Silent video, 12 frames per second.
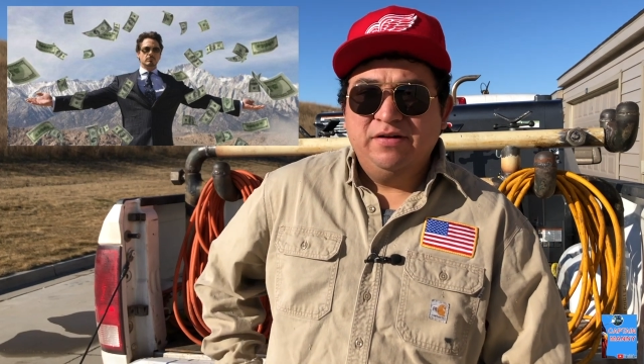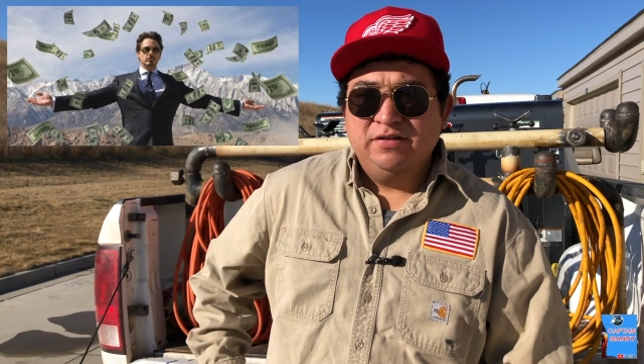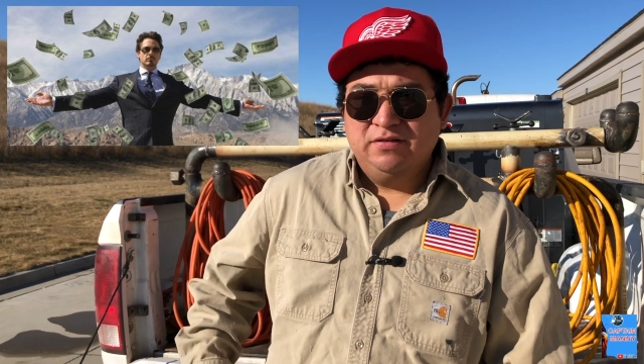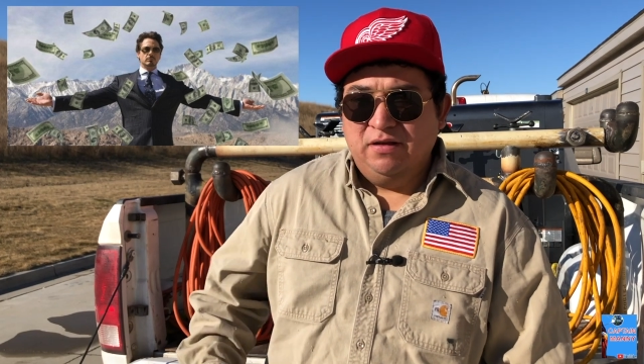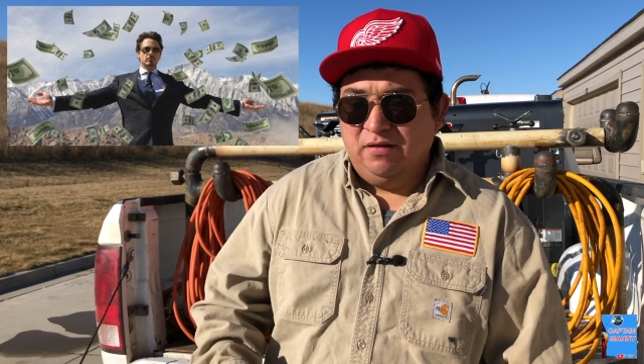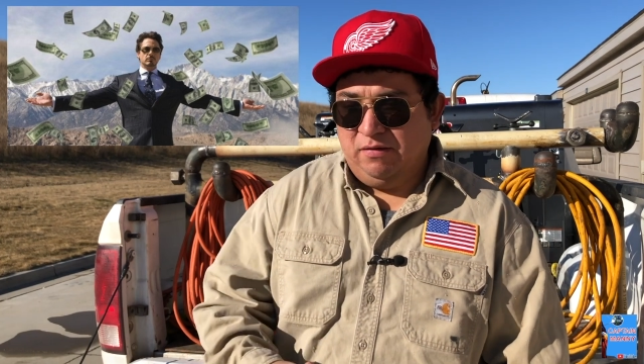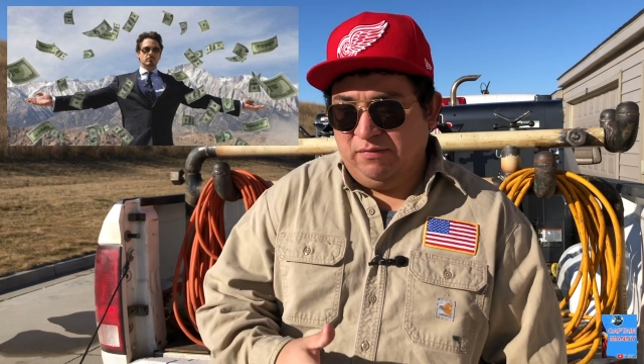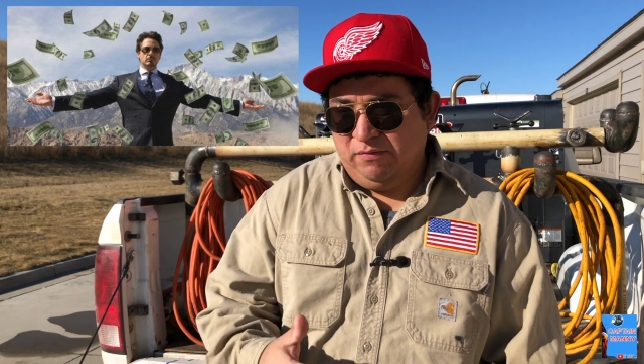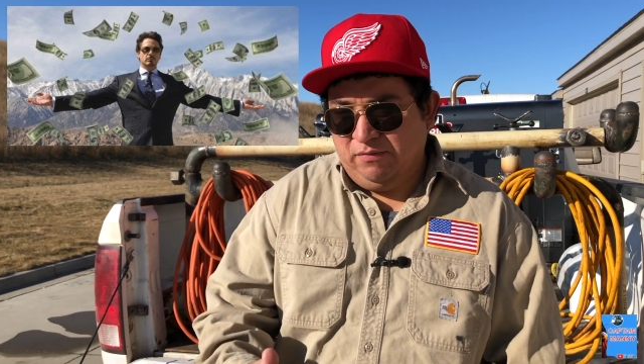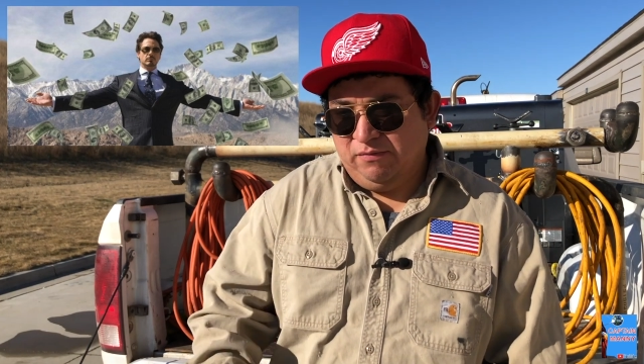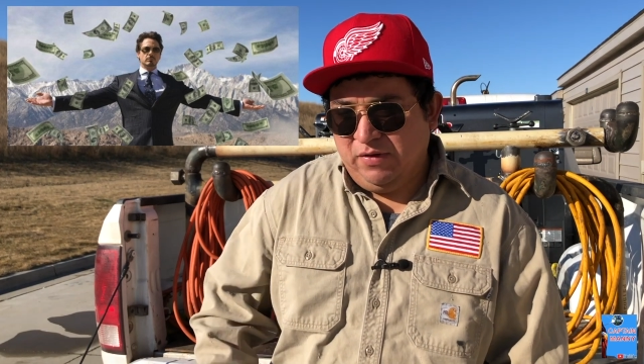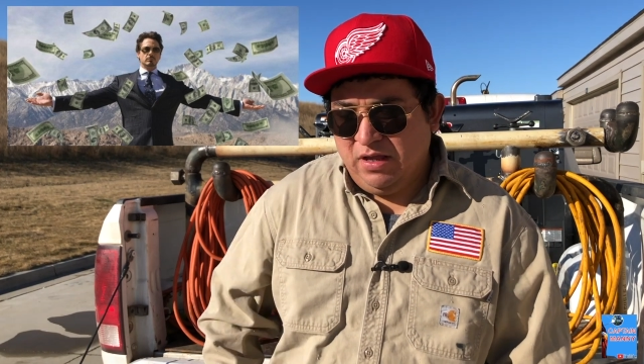is
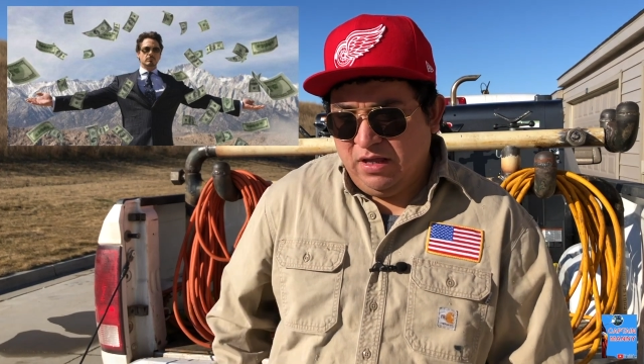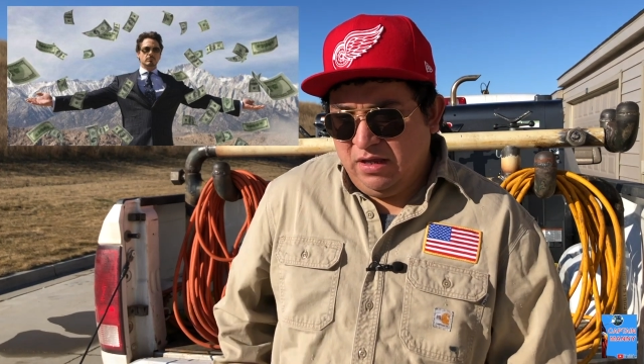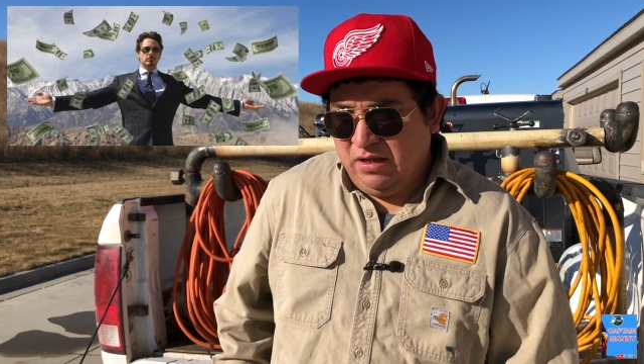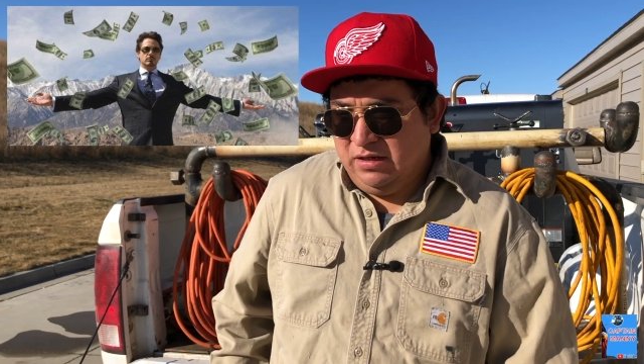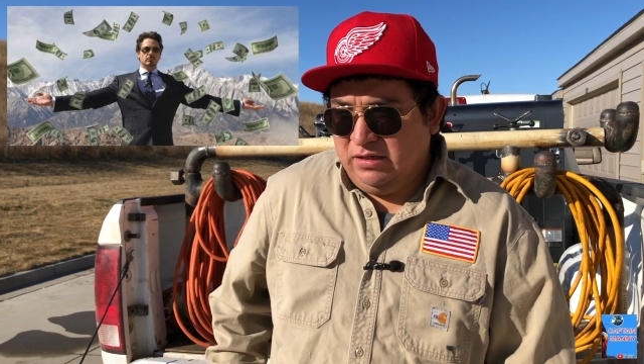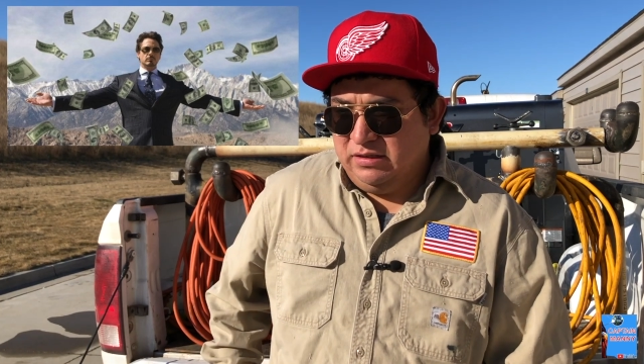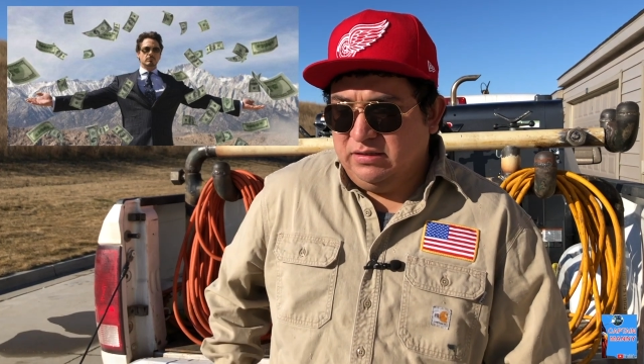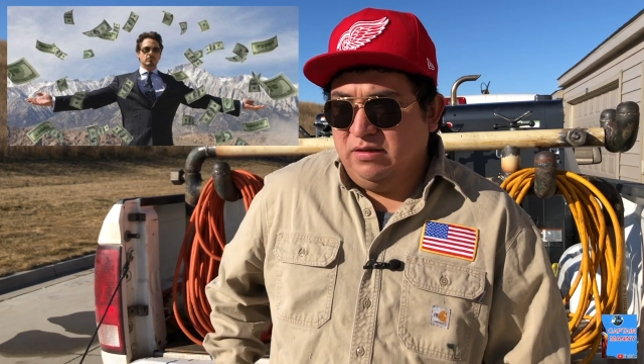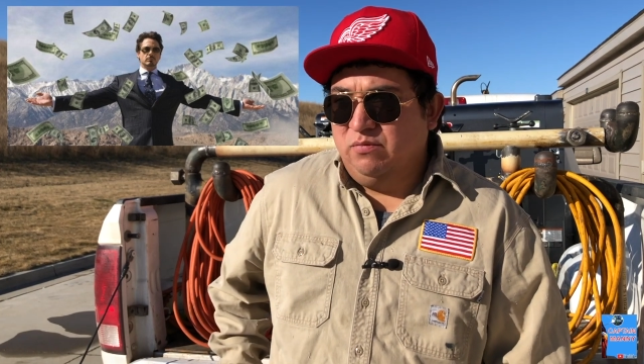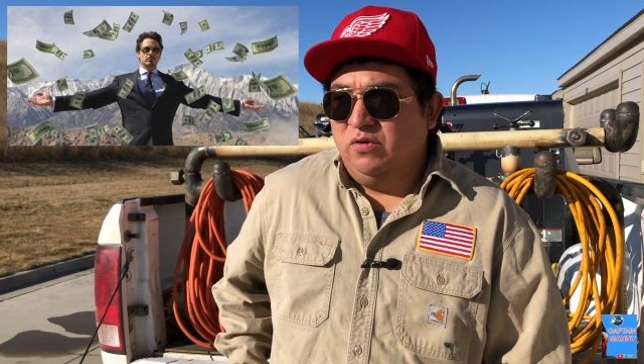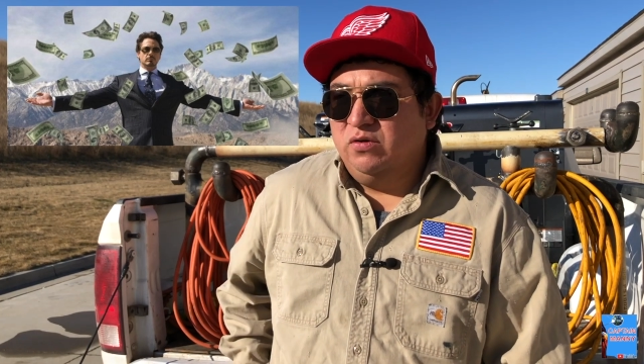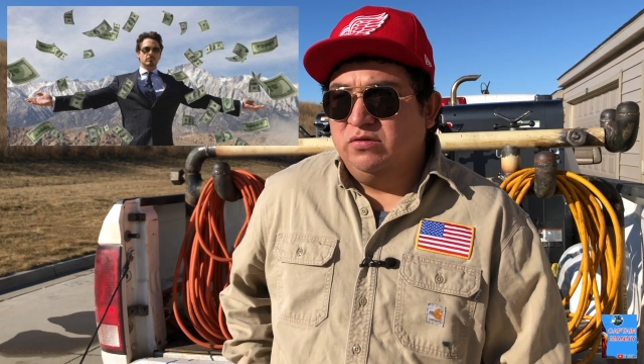
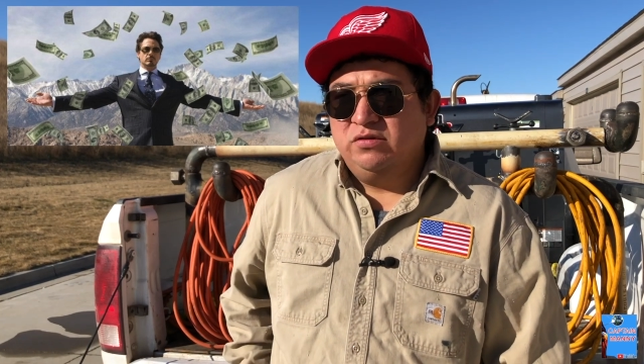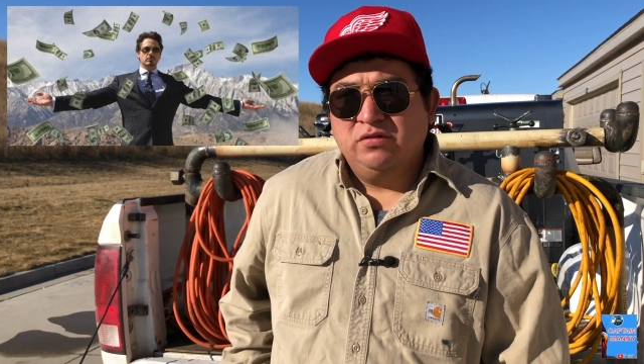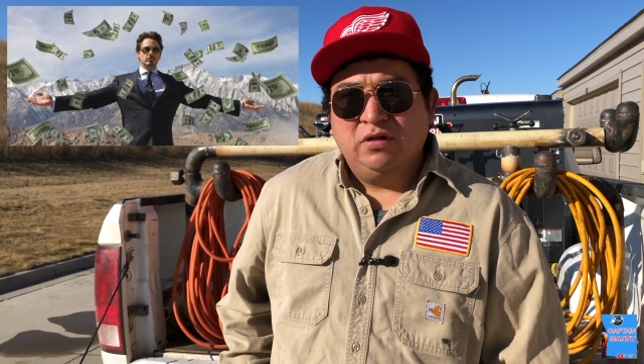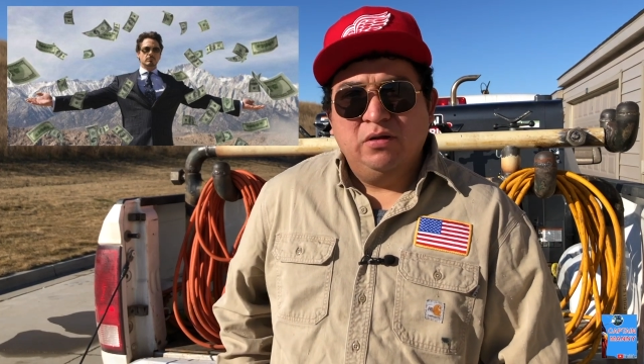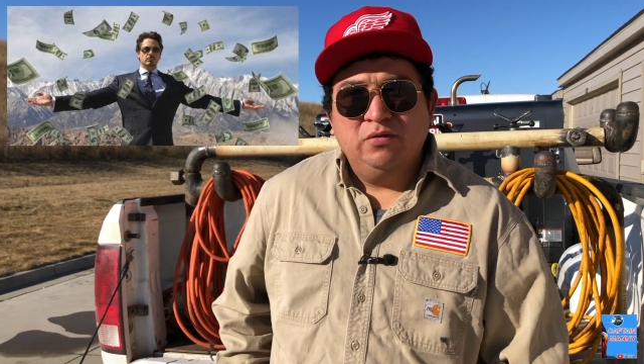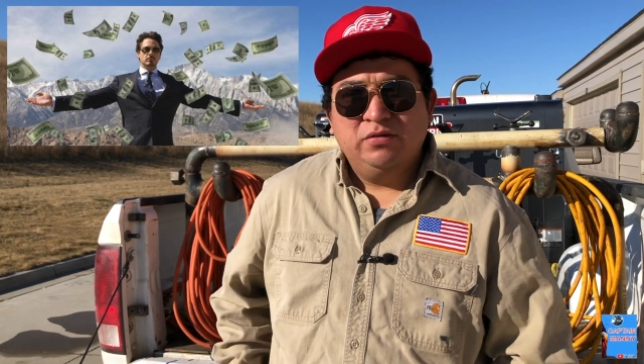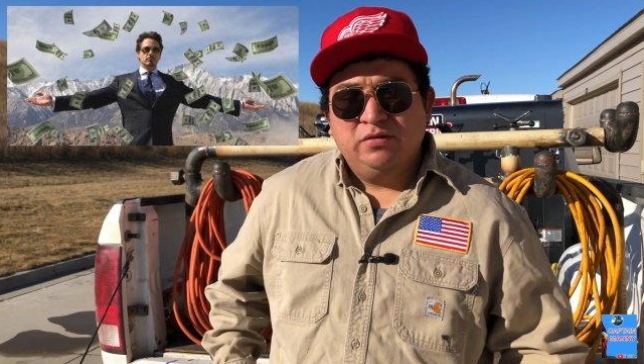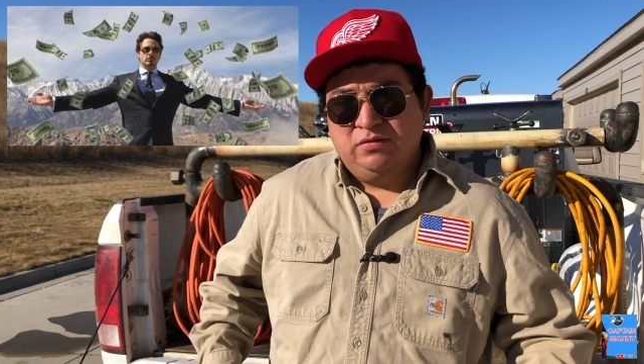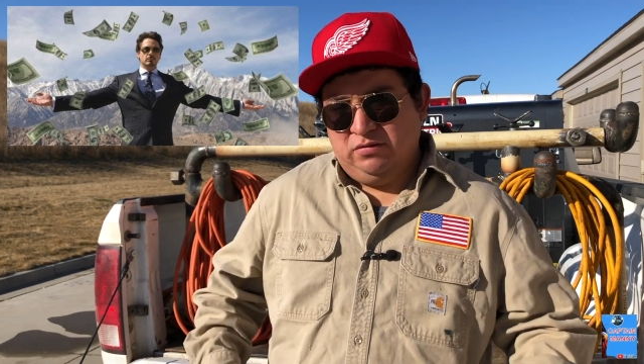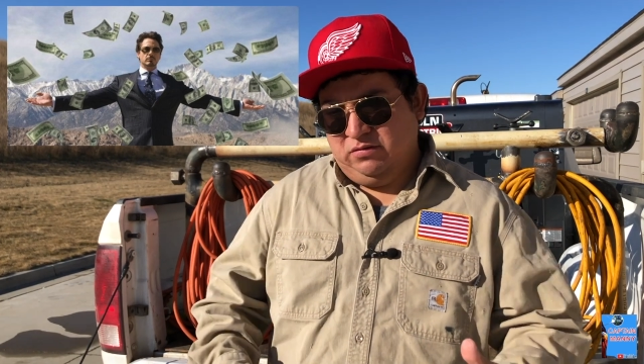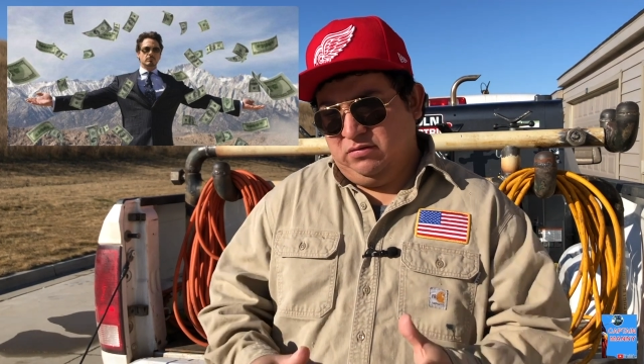the most close